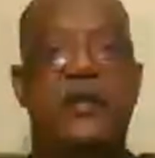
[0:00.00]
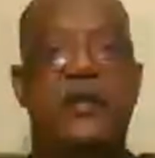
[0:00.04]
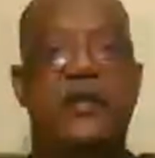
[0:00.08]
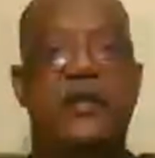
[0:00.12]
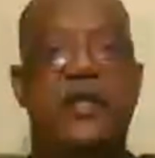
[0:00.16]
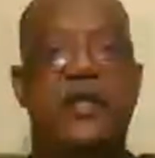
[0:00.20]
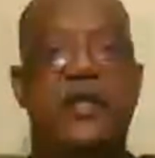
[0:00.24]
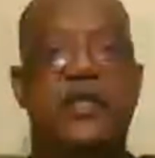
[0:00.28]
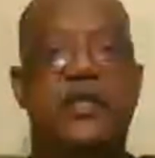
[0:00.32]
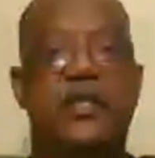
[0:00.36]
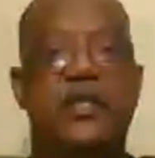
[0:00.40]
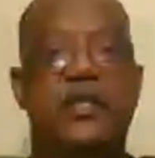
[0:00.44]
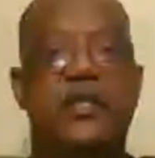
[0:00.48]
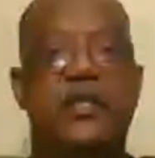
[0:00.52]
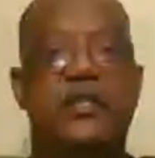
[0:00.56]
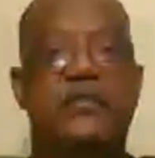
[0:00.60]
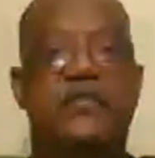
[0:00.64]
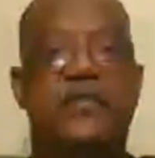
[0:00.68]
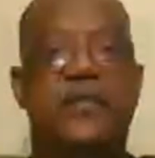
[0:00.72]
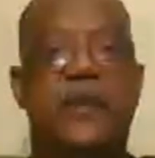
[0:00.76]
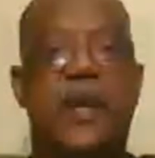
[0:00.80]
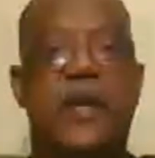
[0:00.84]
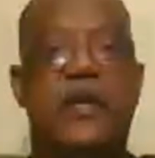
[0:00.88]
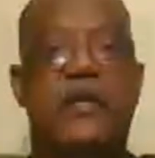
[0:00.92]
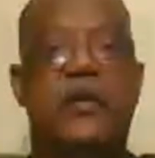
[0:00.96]
The
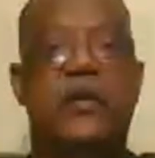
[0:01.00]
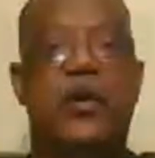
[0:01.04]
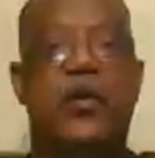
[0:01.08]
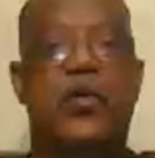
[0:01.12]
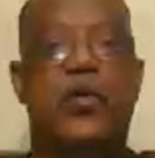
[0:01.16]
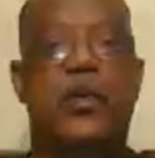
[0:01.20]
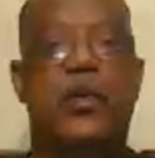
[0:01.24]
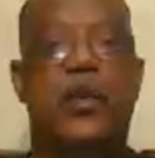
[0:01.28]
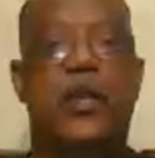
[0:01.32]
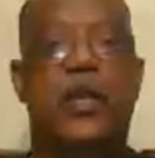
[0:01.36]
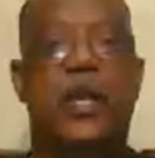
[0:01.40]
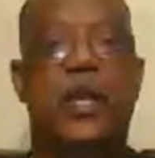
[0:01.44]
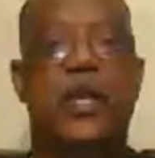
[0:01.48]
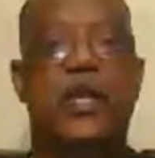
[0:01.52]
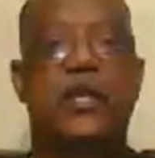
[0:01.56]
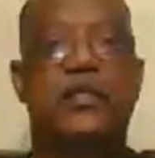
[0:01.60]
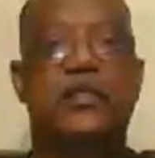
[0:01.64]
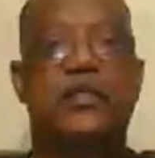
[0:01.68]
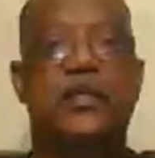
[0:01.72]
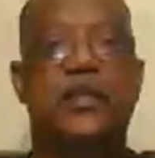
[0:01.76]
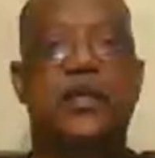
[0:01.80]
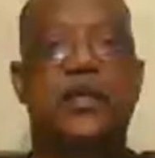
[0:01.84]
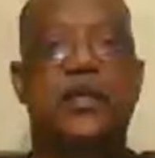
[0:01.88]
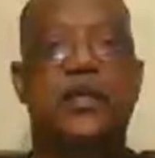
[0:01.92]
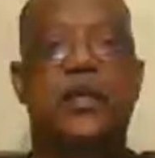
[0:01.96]
teachings of Plato were
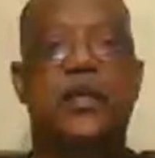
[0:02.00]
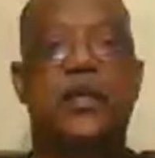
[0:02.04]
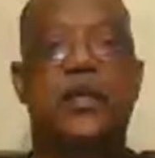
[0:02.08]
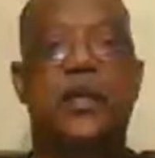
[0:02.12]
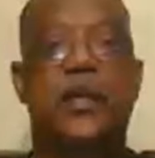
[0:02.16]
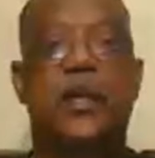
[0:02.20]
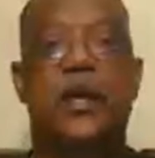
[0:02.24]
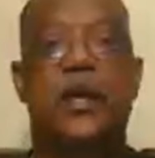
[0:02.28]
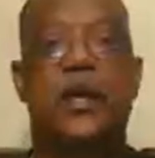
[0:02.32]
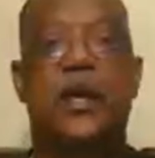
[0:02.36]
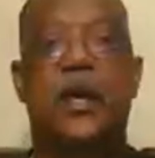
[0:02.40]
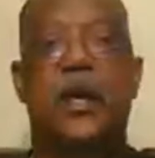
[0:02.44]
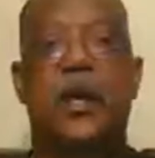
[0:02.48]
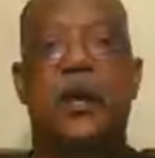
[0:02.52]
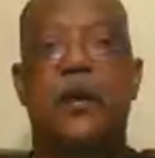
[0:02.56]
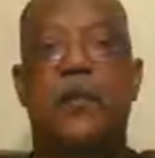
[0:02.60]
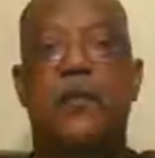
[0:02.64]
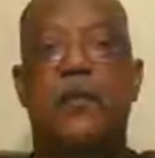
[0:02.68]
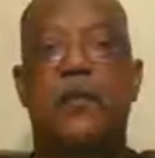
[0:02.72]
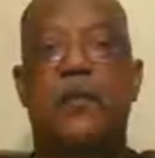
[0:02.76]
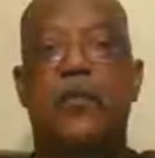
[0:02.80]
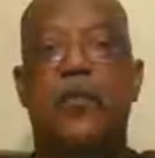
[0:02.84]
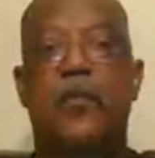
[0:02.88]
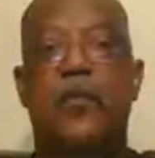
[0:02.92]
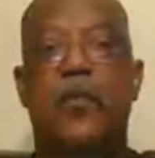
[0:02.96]
linked
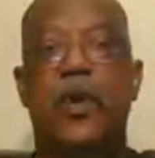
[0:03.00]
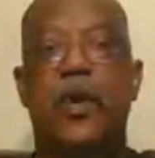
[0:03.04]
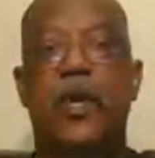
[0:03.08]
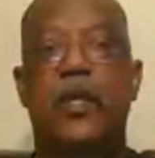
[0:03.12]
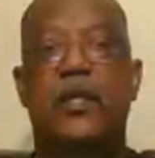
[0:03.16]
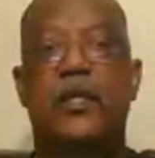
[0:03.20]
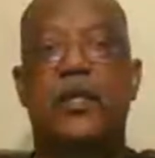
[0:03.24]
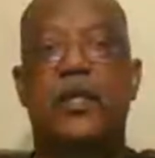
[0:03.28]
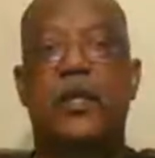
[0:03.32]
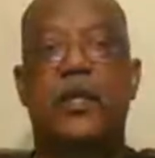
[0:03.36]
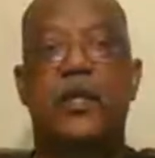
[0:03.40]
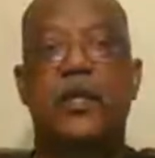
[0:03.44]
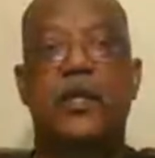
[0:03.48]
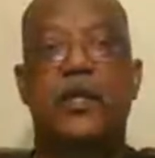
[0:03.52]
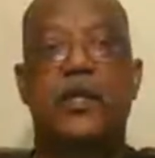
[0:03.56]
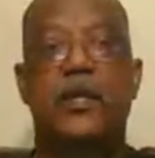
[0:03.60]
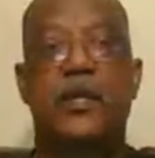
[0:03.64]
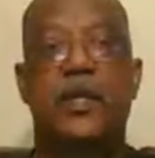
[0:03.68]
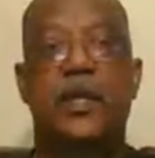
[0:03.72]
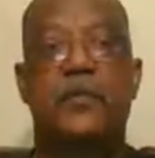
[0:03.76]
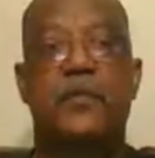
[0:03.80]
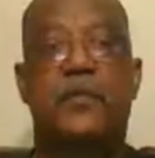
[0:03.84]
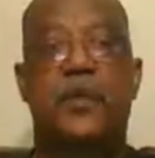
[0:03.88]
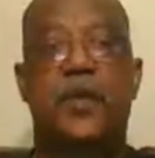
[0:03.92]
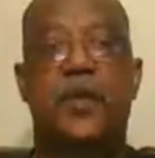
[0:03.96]
with
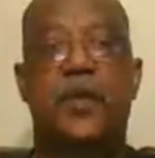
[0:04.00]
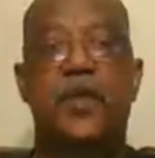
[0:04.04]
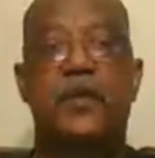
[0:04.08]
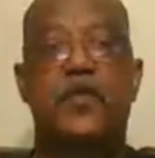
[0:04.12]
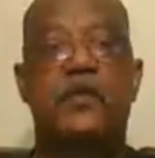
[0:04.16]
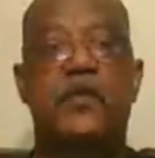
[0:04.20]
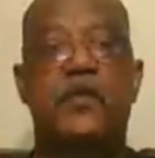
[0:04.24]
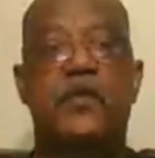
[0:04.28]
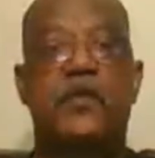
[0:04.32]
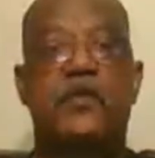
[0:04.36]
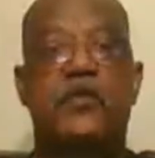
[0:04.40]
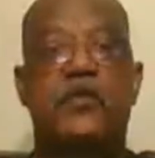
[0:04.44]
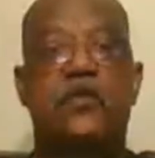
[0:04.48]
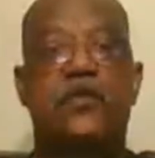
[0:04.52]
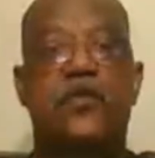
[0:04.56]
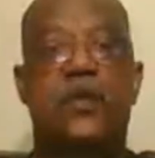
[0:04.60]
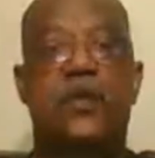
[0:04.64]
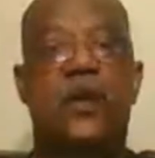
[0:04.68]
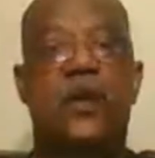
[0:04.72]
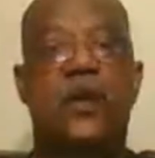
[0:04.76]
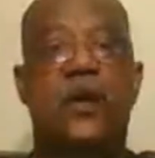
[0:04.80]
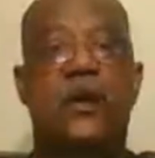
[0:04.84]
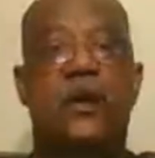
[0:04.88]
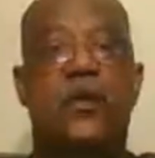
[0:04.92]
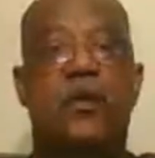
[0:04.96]
the
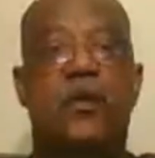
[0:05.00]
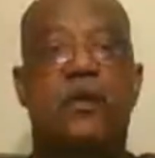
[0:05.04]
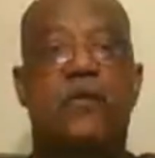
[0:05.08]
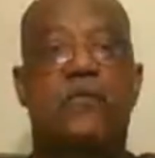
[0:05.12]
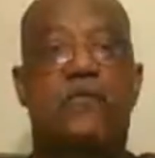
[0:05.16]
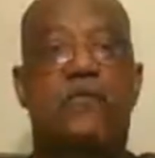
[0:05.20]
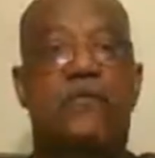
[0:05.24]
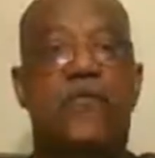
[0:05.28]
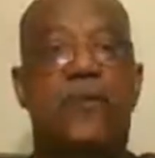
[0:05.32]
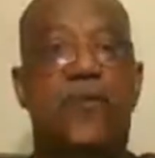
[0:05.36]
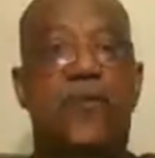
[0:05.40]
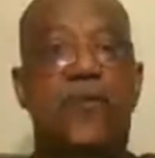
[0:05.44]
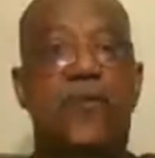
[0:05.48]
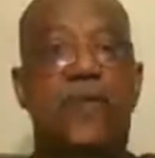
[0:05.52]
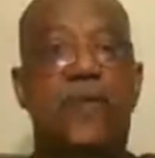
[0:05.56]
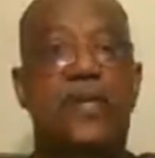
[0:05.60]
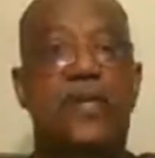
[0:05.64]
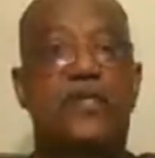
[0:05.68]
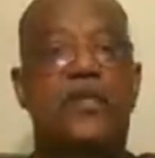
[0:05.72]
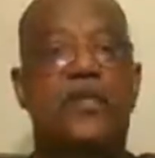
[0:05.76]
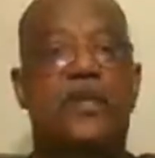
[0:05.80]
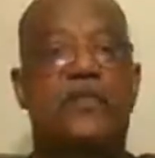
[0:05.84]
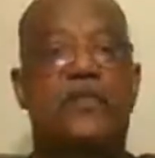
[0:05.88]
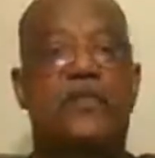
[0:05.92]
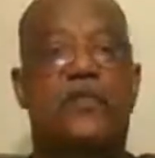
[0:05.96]
plenitude or
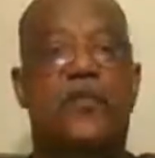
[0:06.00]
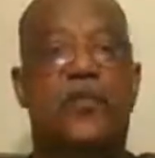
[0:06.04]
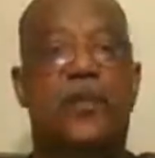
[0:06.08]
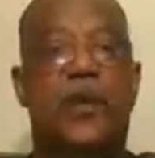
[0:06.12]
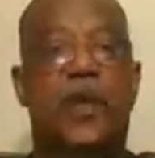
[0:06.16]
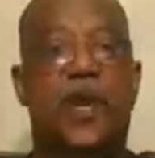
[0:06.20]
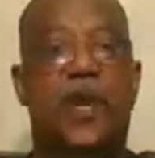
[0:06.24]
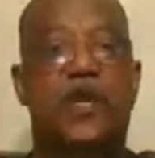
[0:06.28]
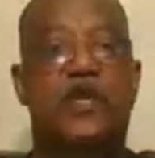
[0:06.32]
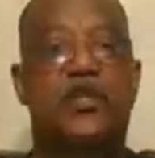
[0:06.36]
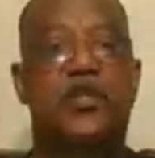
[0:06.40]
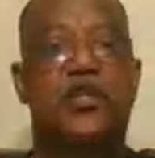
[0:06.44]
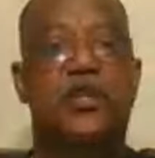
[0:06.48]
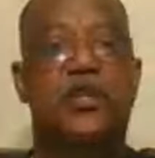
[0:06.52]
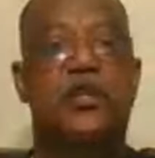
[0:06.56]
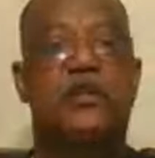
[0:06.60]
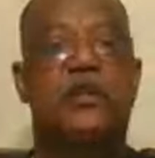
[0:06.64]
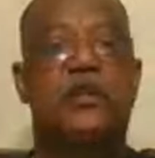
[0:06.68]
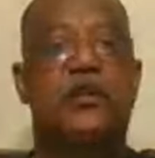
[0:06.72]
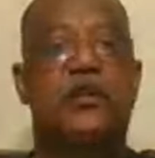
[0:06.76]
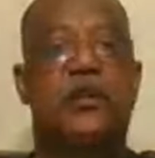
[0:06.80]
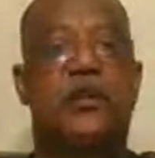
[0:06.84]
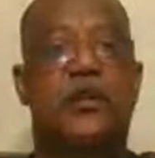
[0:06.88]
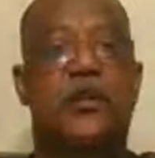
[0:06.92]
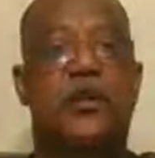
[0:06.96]
fullness of creation.